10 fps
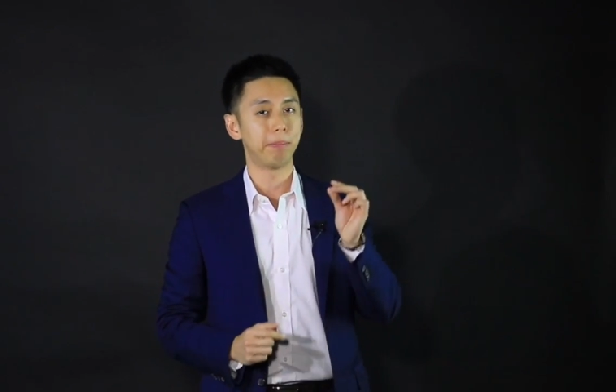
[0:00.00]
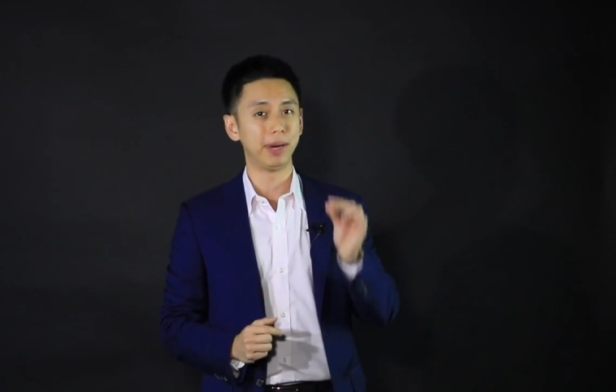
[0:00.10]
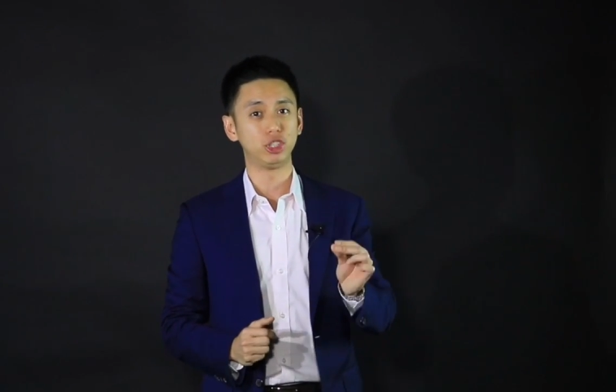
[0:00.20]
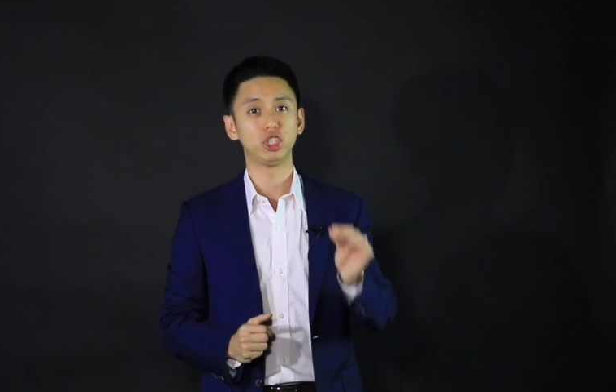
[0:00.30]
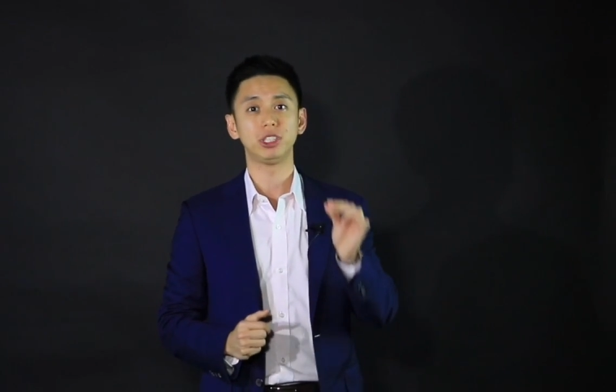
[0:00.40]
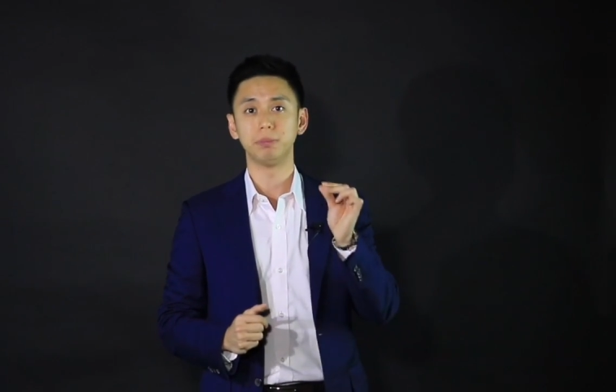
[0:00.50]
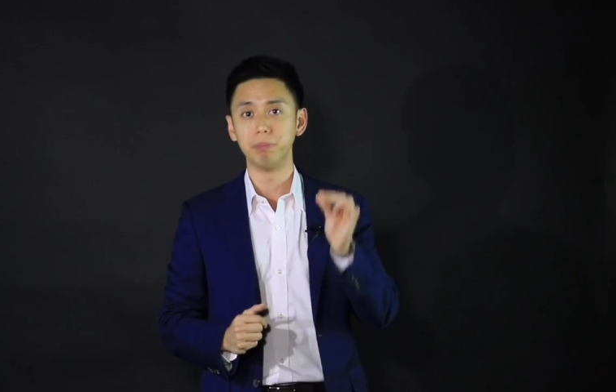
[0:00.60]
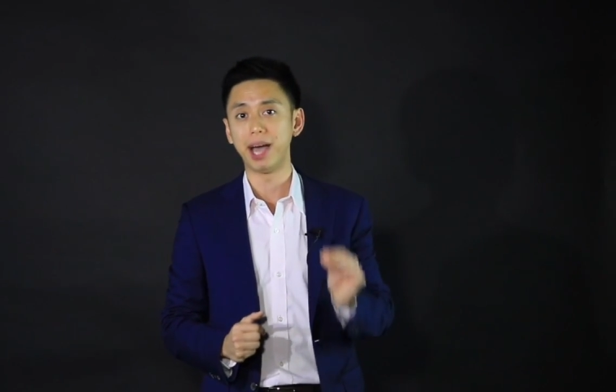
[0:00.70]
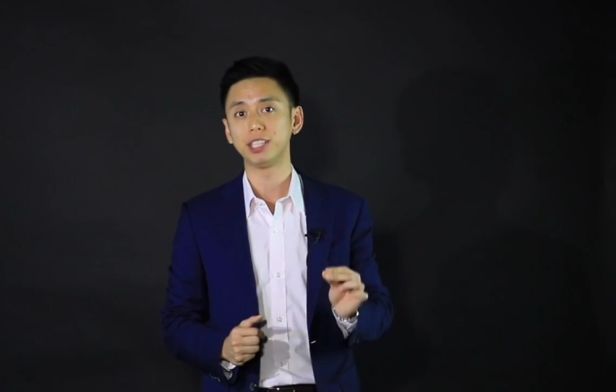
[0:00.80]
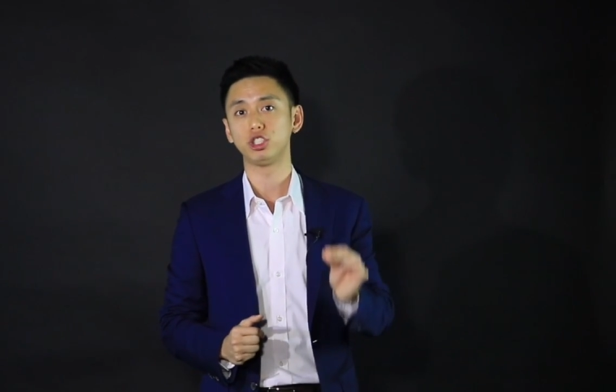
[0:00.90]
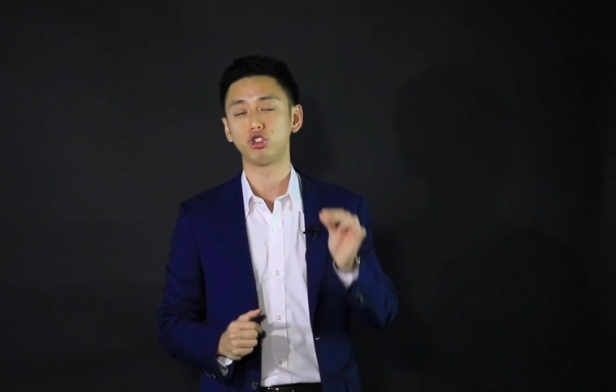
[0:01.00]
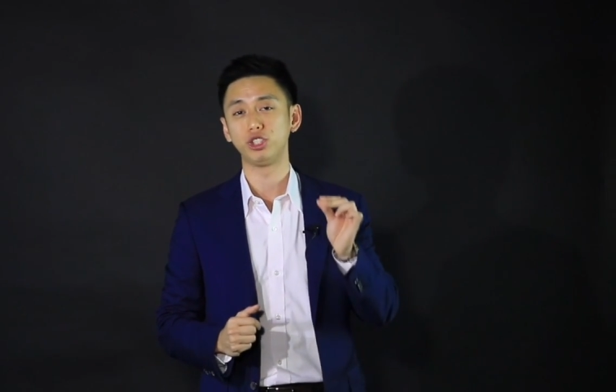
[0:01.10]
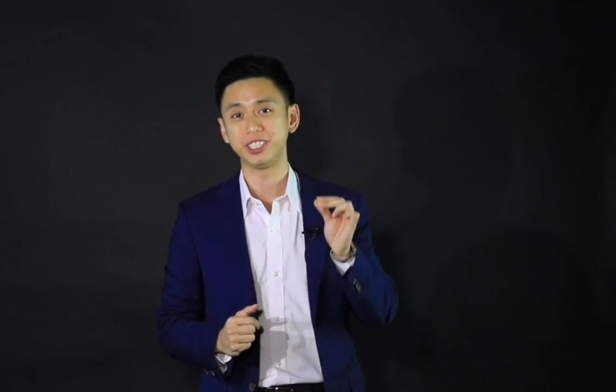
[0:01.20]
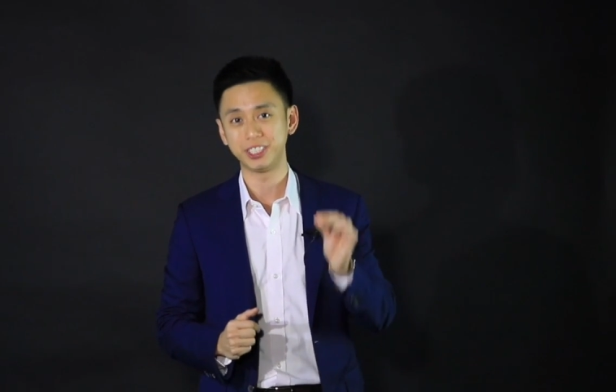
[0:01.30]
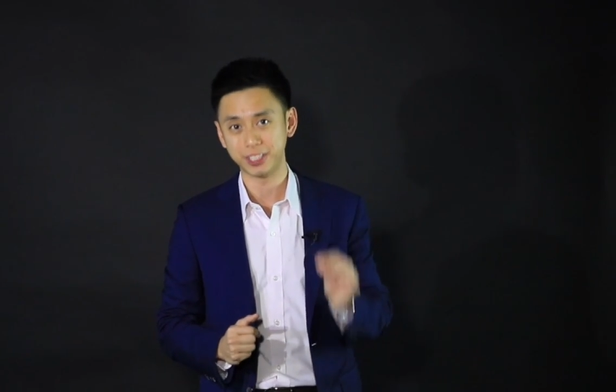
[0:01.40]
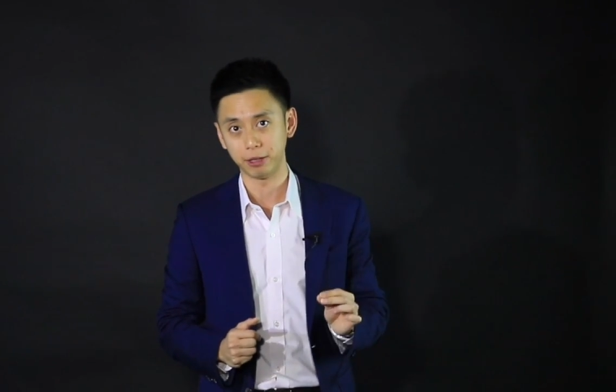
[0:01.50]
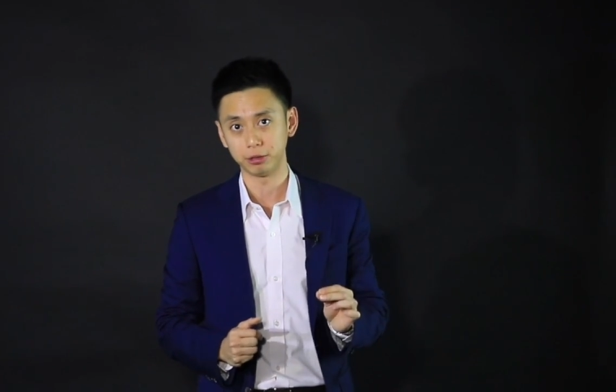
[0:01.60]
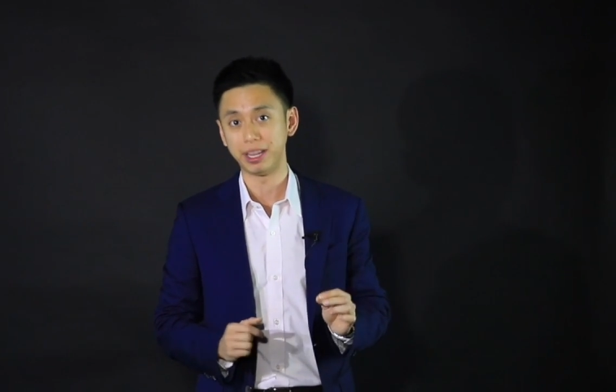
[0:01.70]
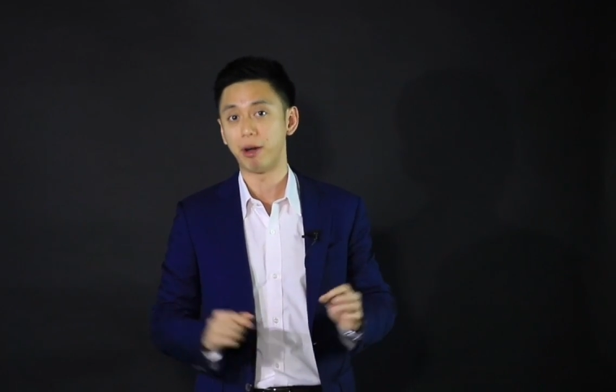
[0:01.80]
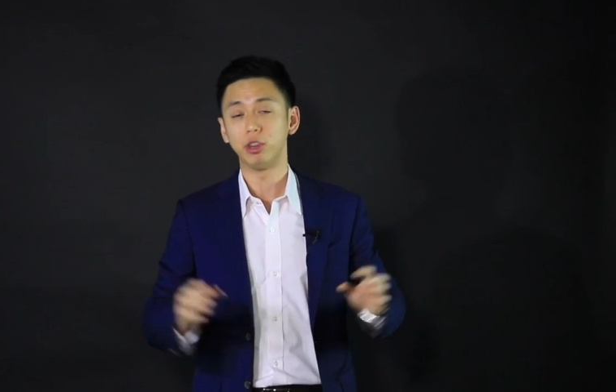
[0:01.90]
by just mastering
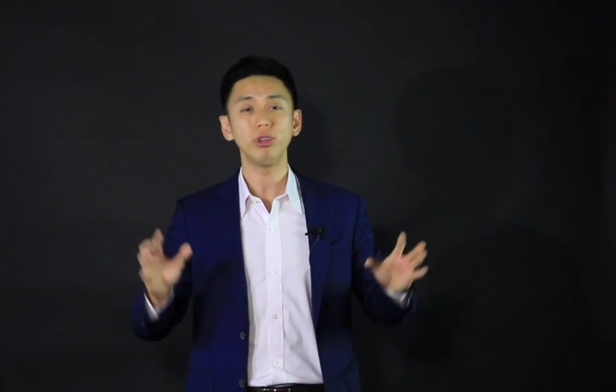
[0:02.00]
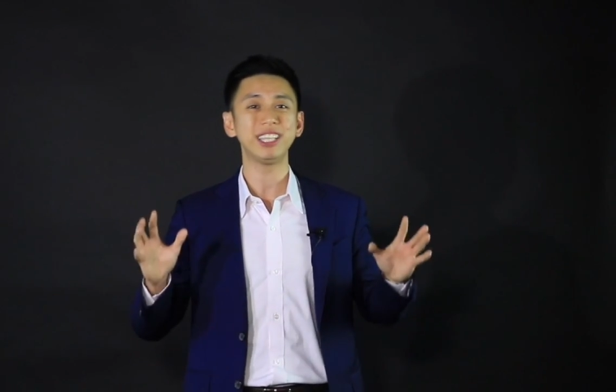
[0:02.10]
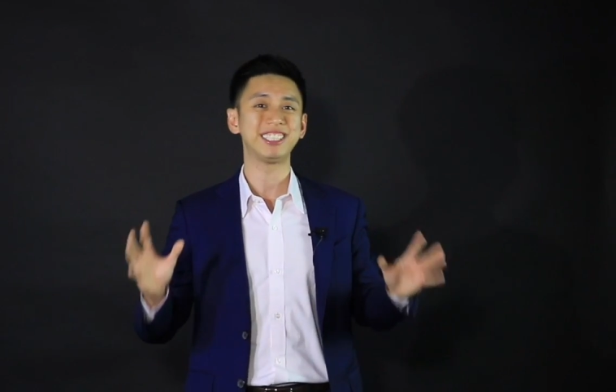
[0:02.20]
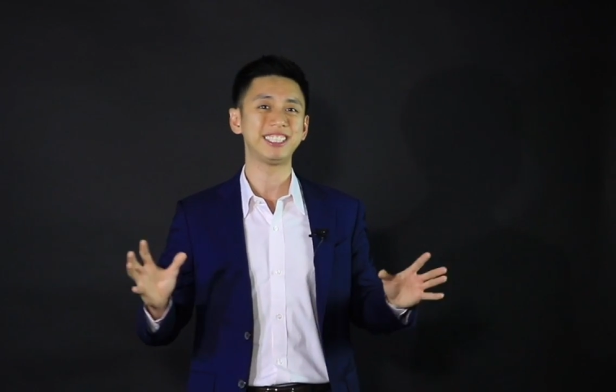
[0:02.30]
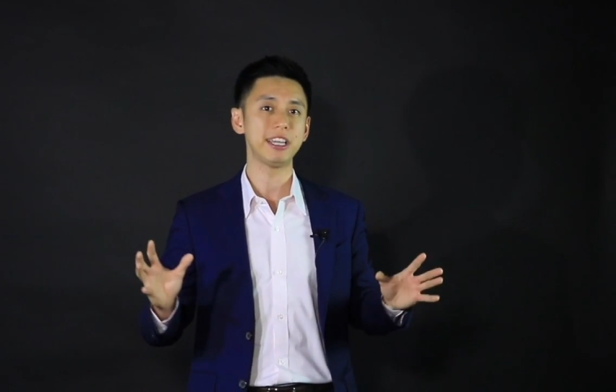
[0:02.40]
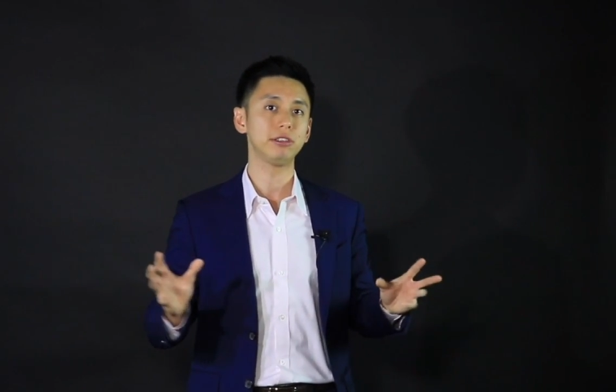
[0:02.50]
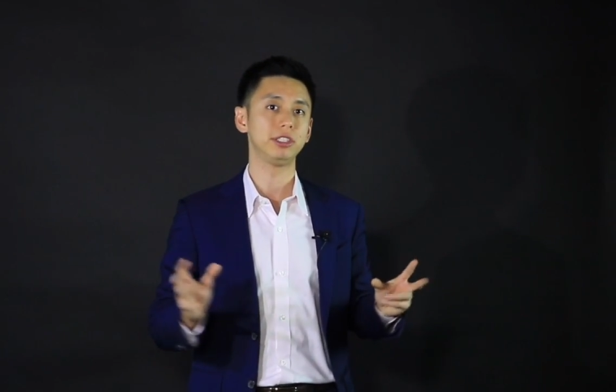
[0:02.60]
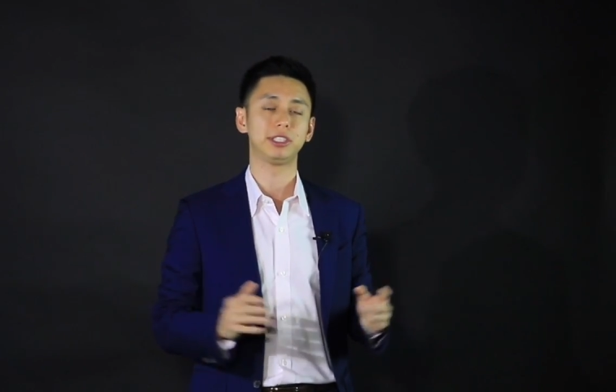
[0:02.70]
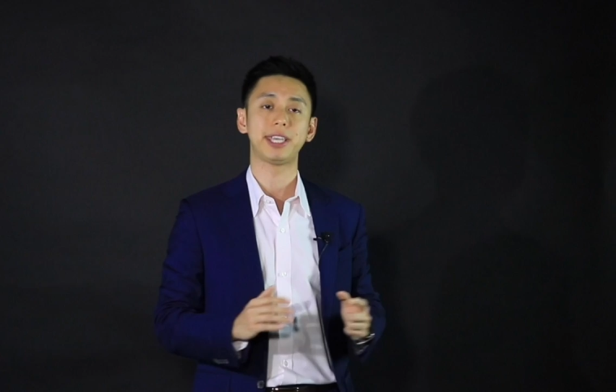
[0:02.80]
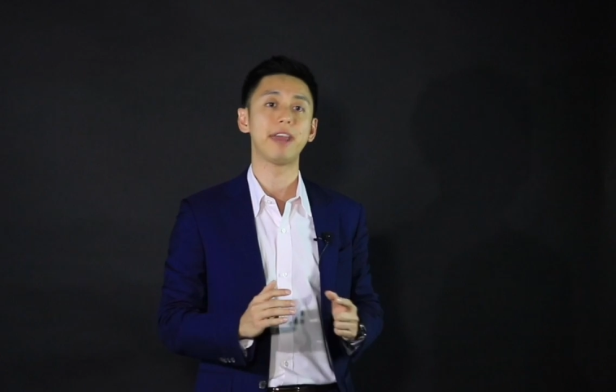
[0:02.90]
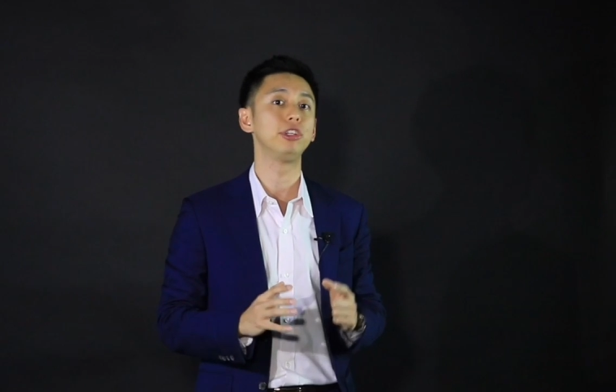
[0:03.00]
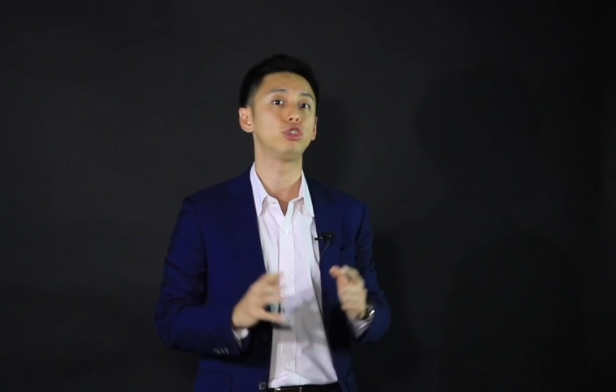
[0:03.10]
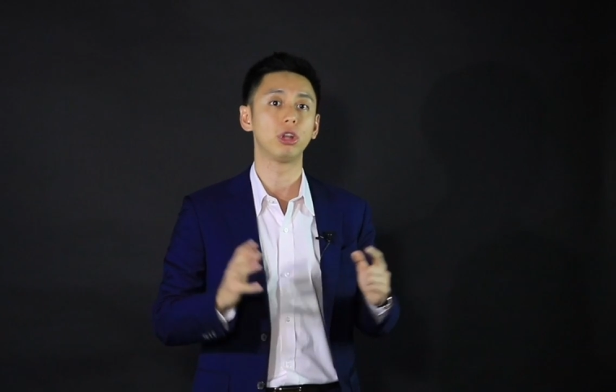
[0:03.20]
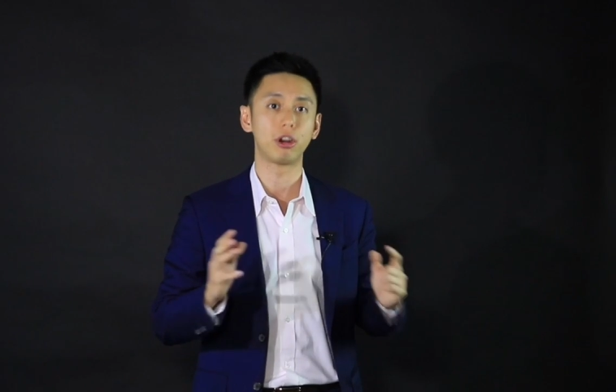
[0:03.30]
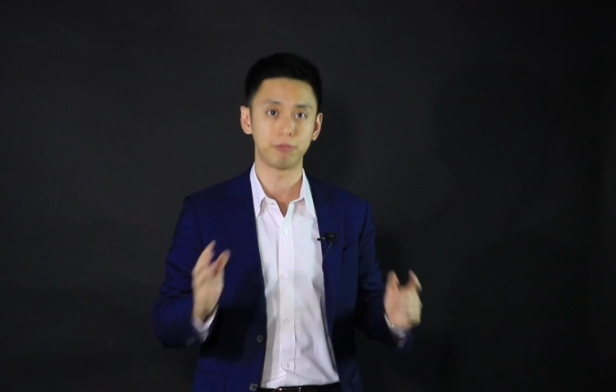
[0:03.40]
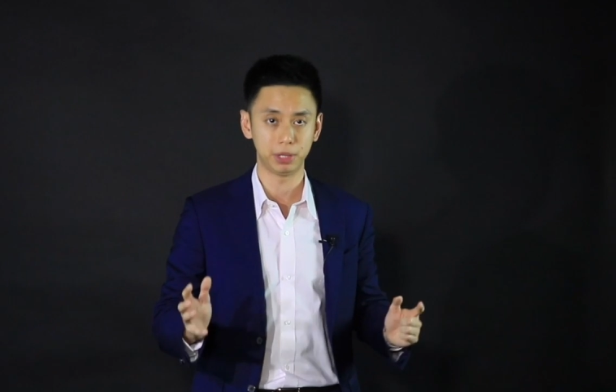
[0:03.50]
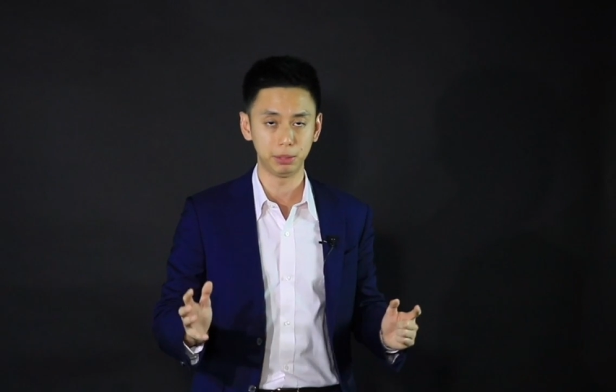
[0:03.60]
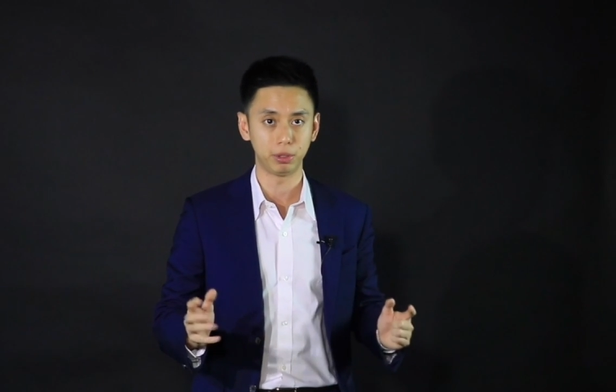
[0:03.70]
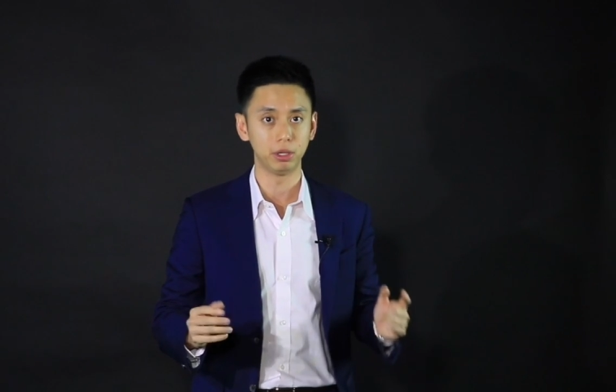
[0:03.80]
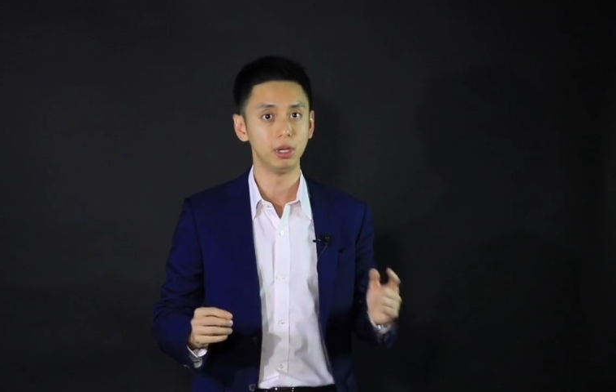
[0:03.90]
sales. Now, I know that sales is scary to a lot of
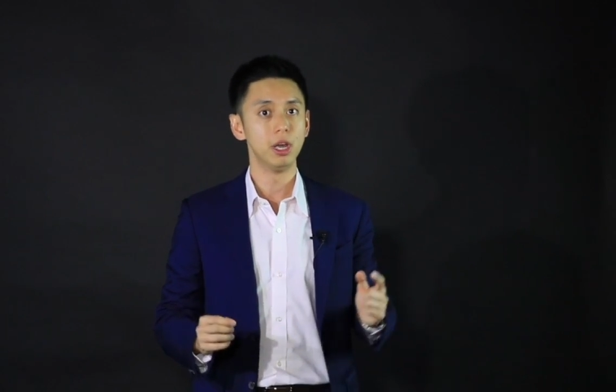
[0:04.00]
people,